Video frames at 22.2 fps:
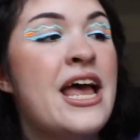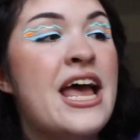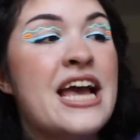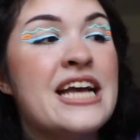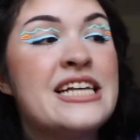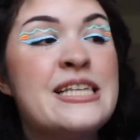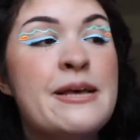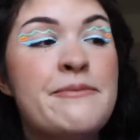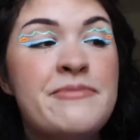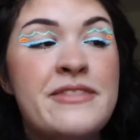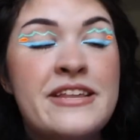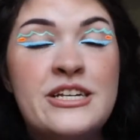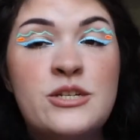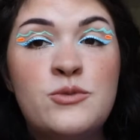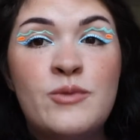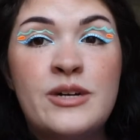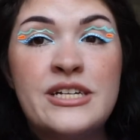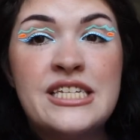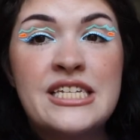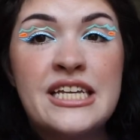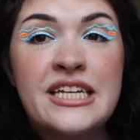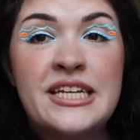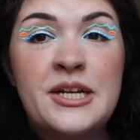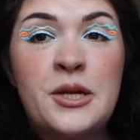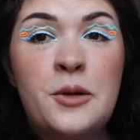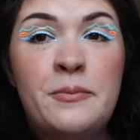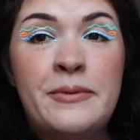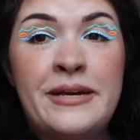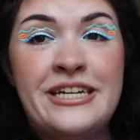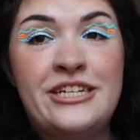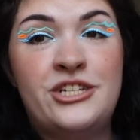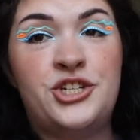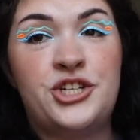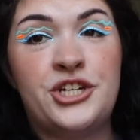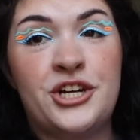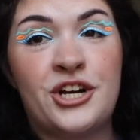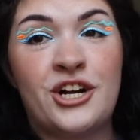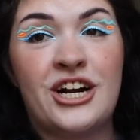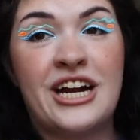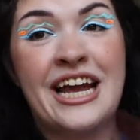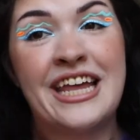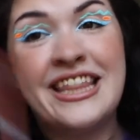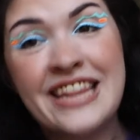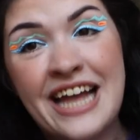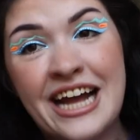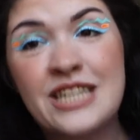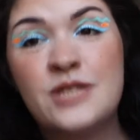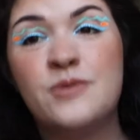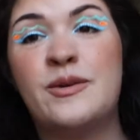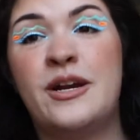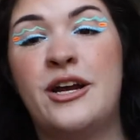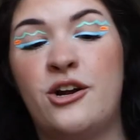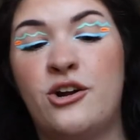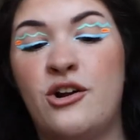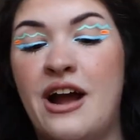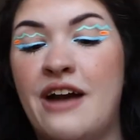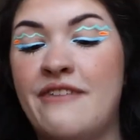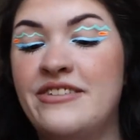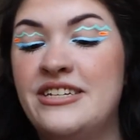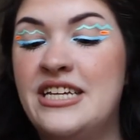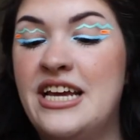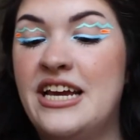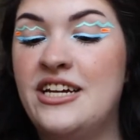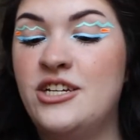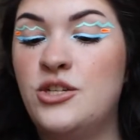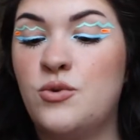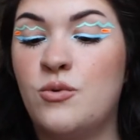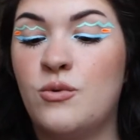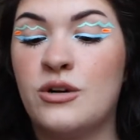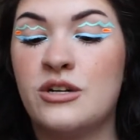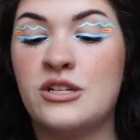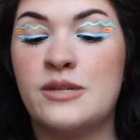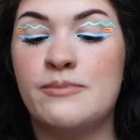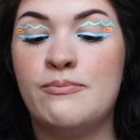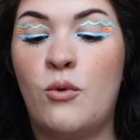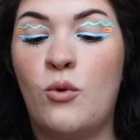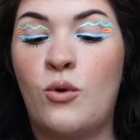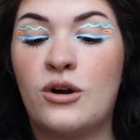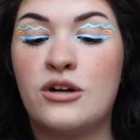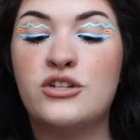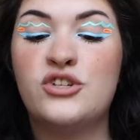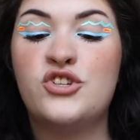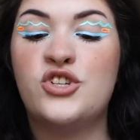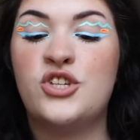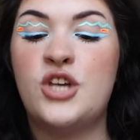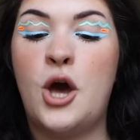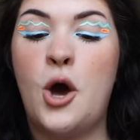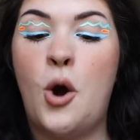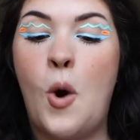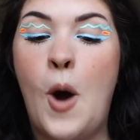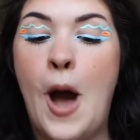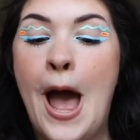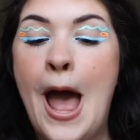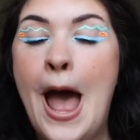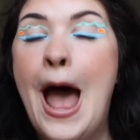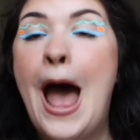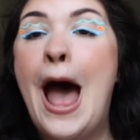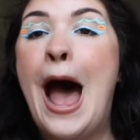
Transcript: except this one's a little peachier, and that's when I gravitate towards more, so